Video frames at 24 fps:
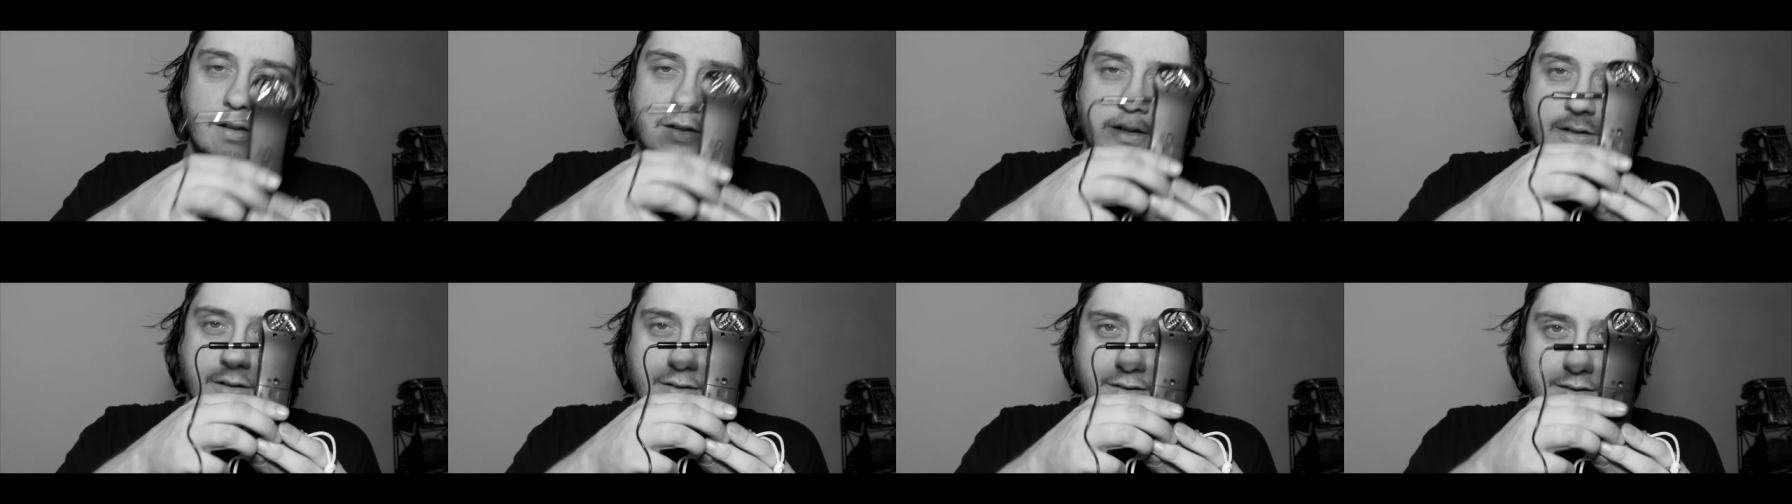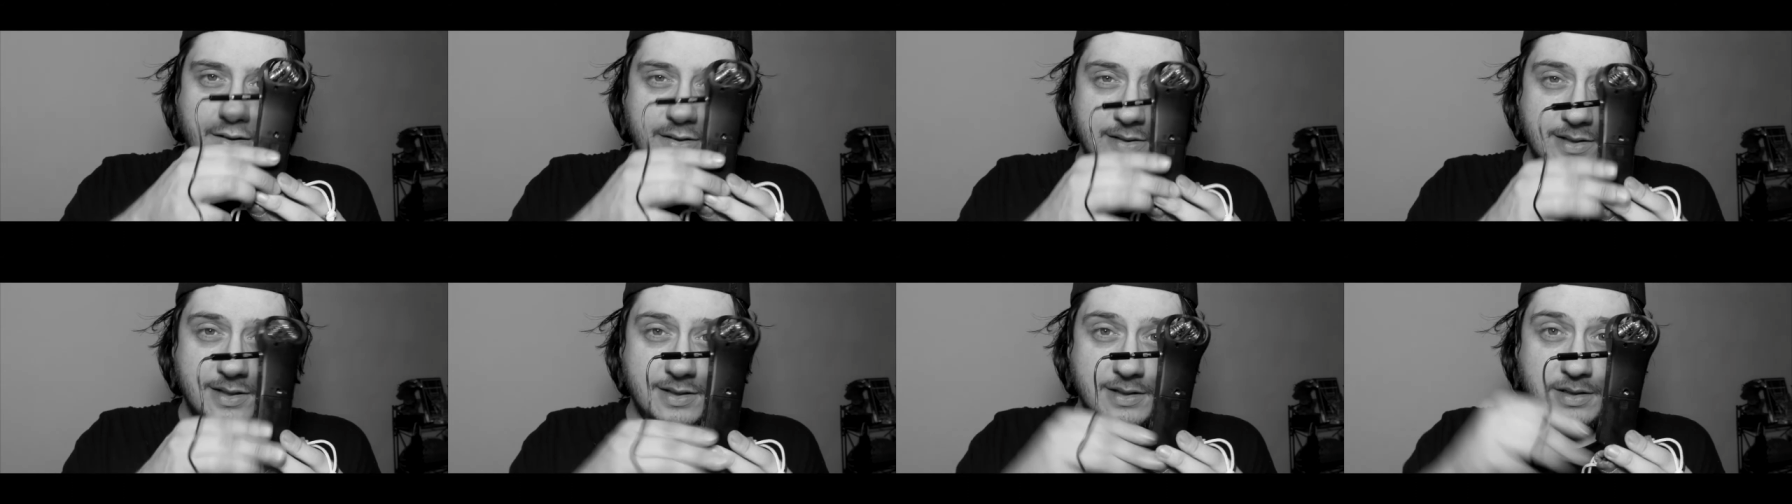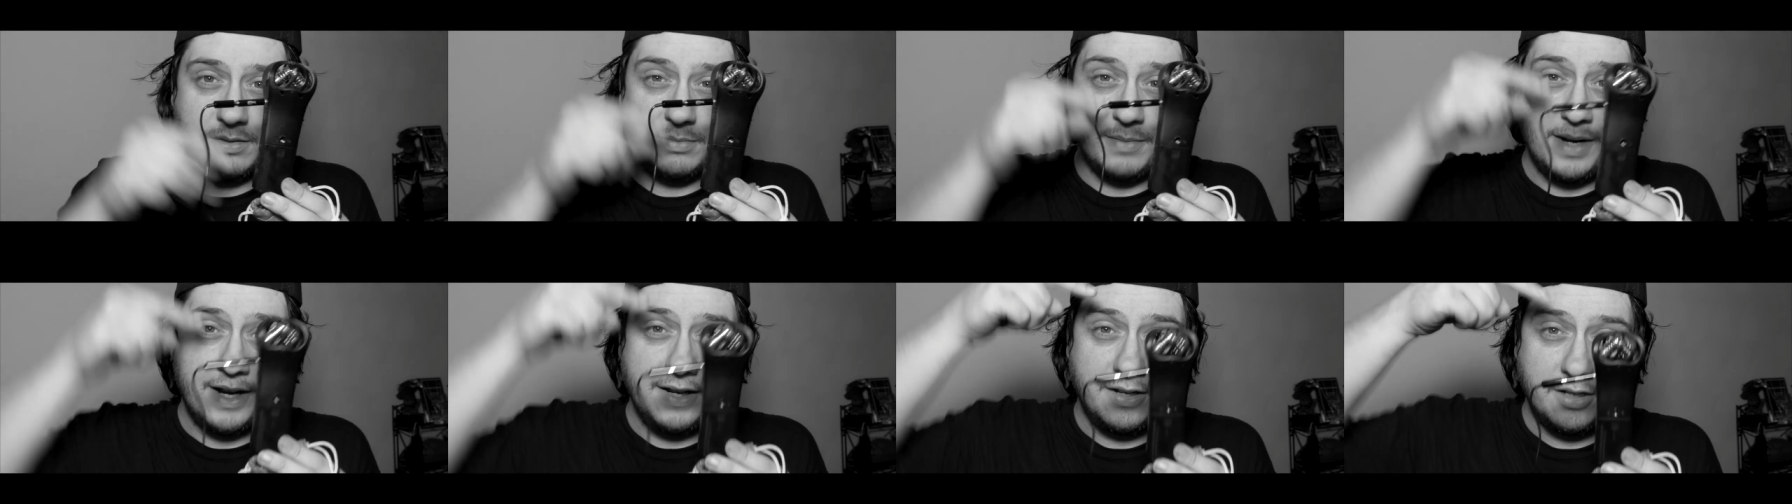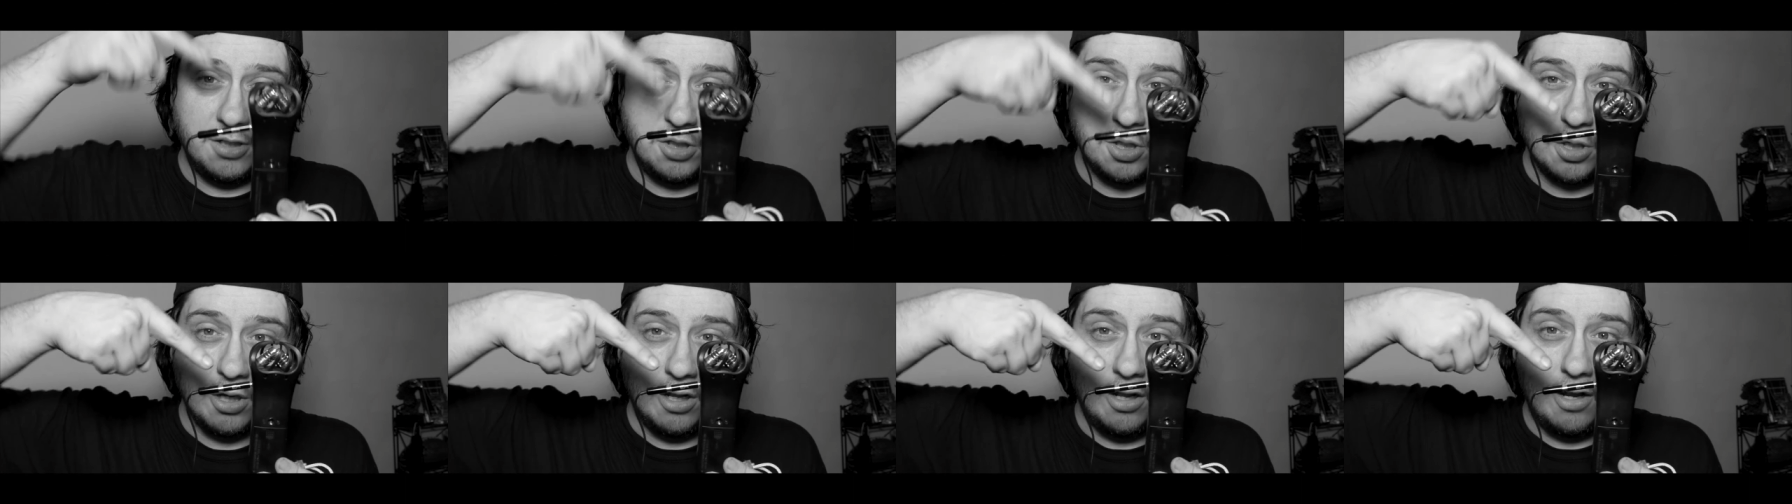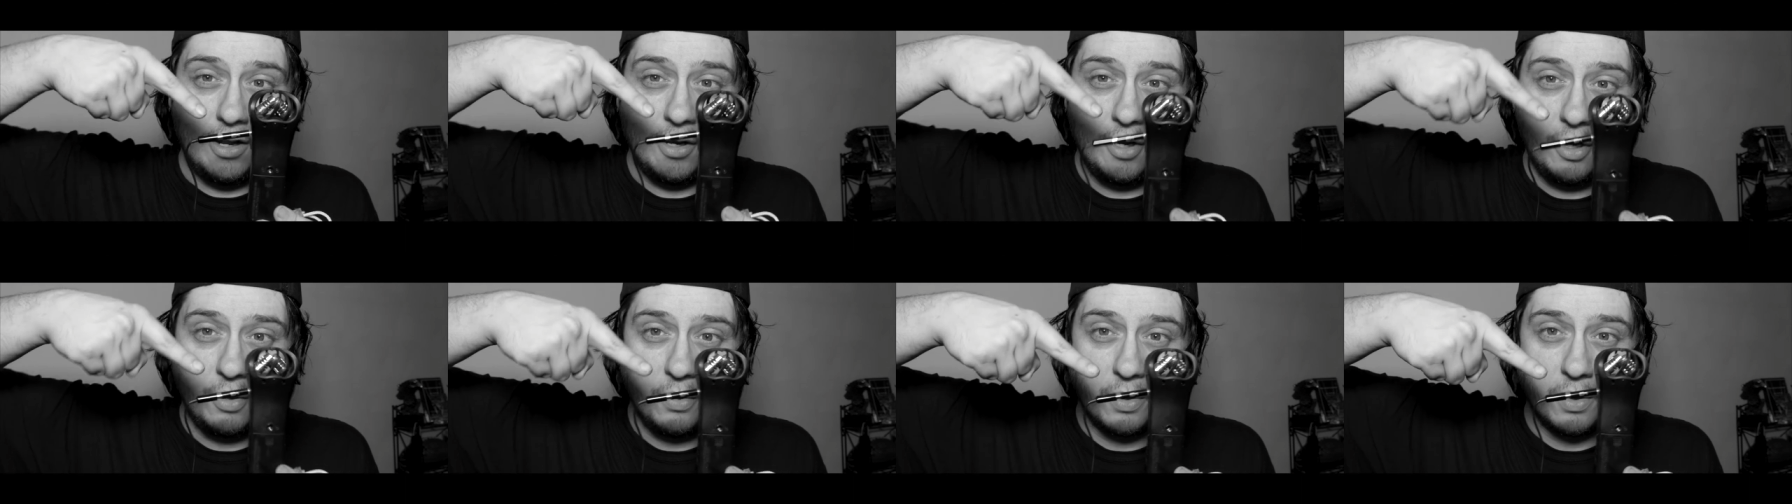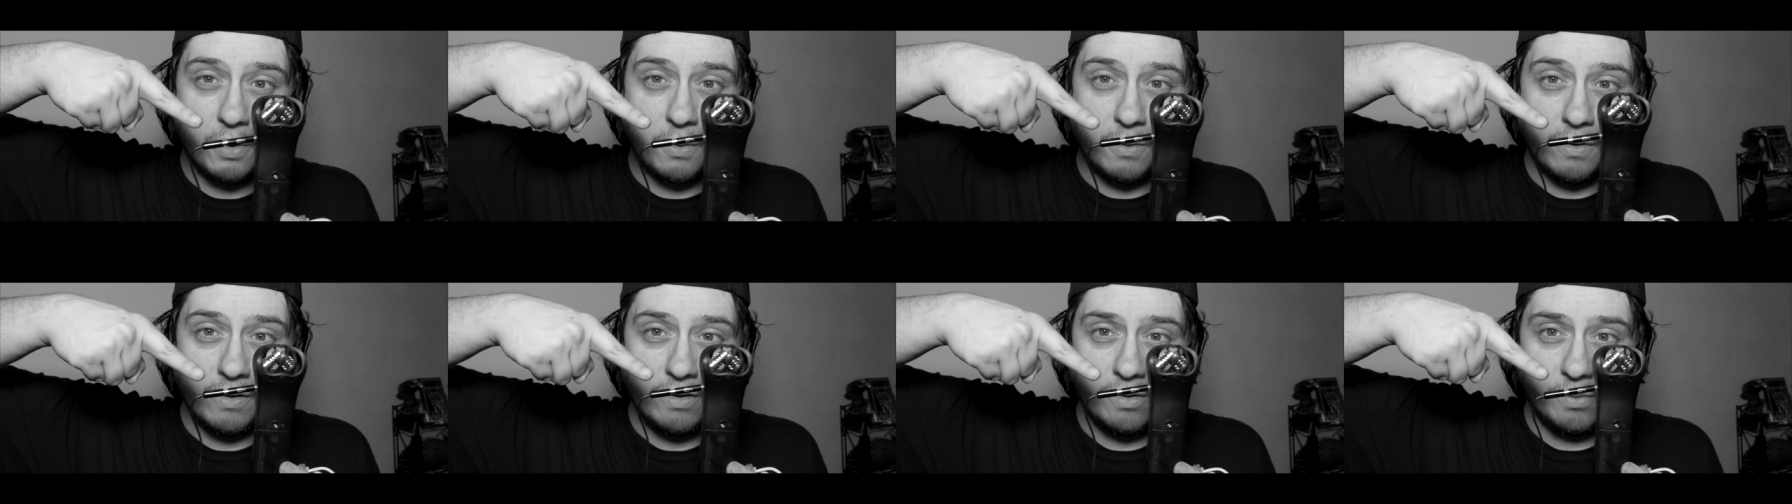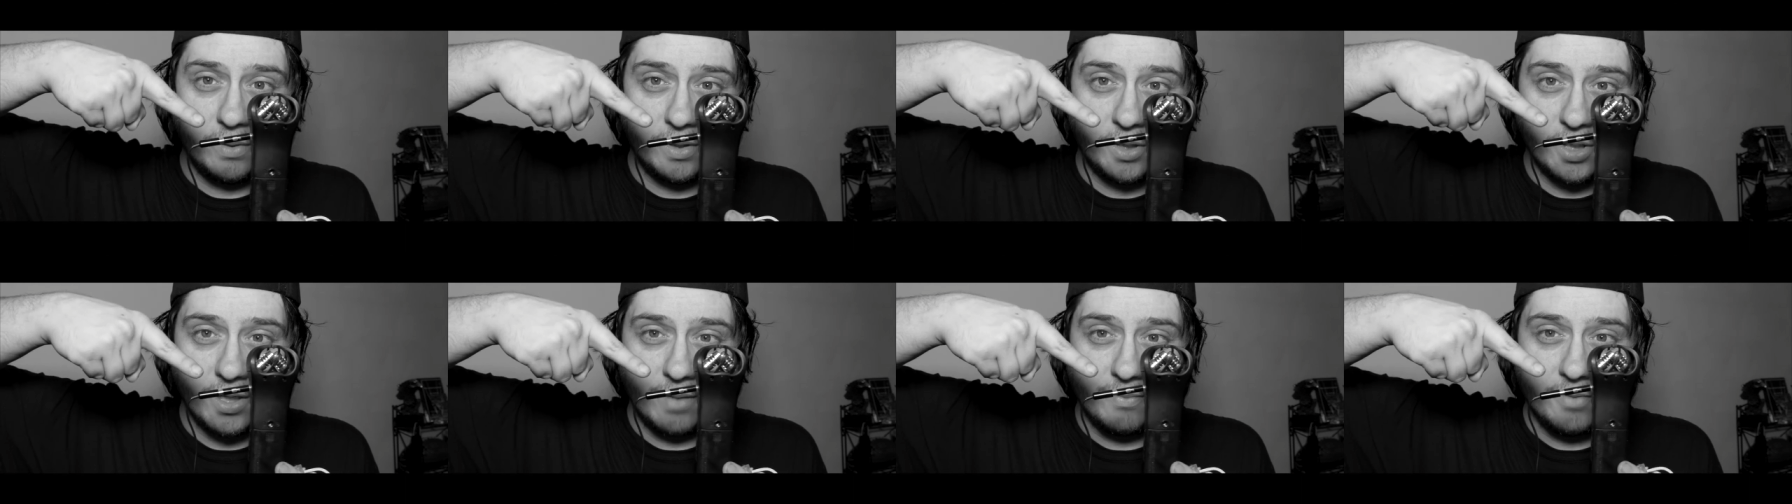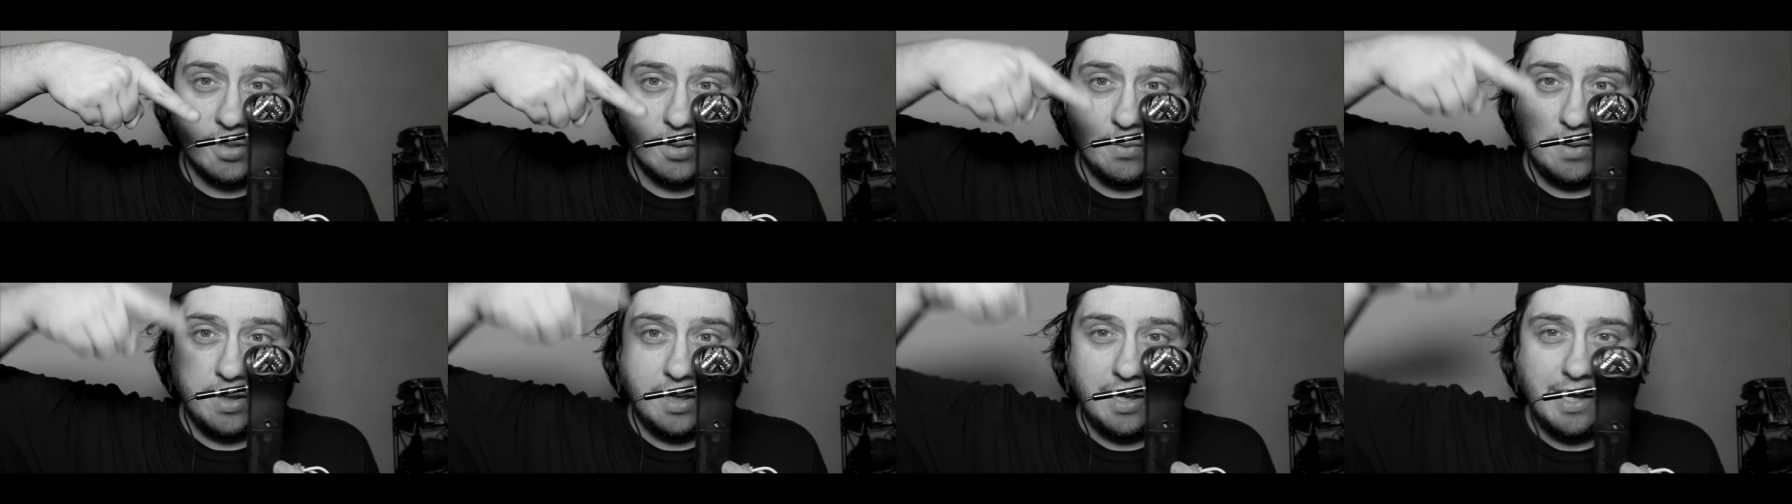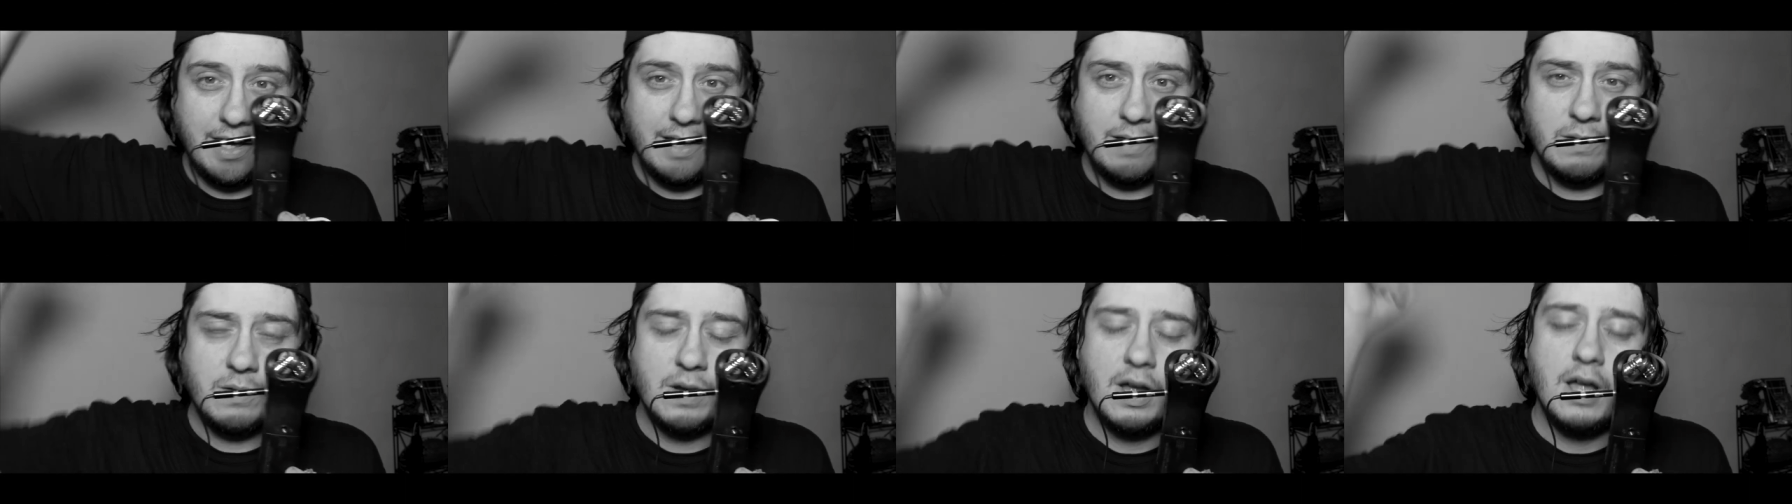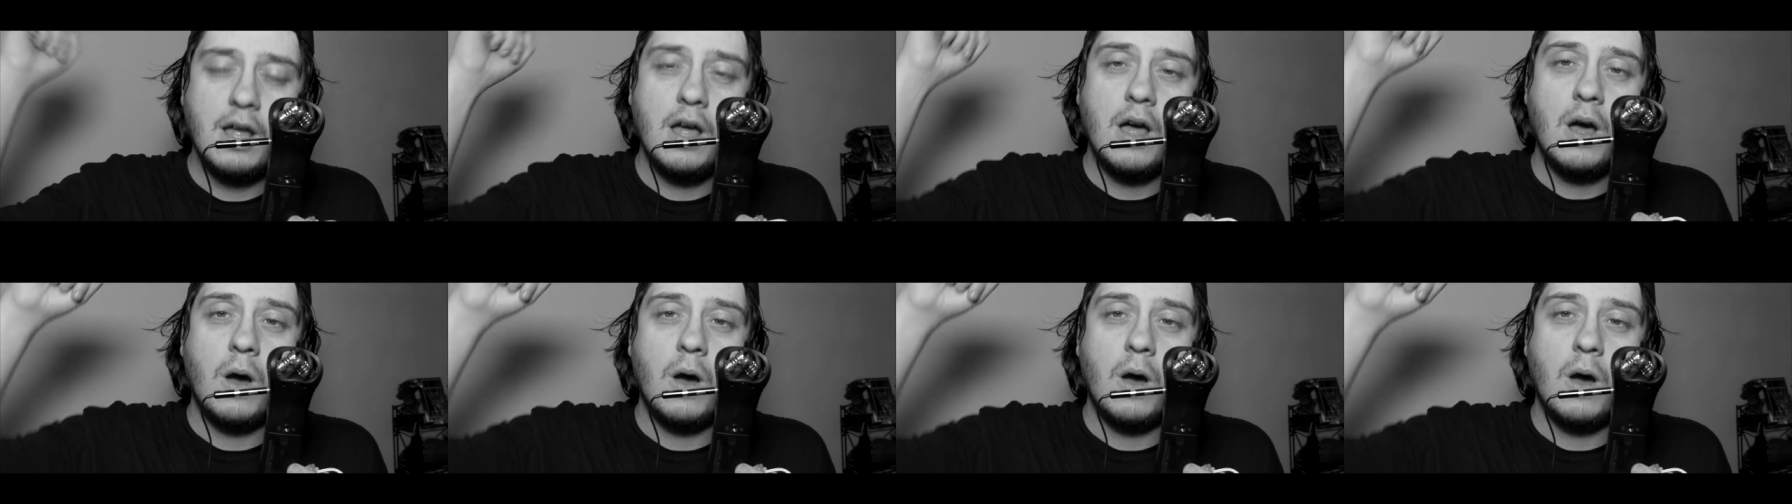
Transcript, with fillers: hook this into my digital audio recorder, which I'm doing now,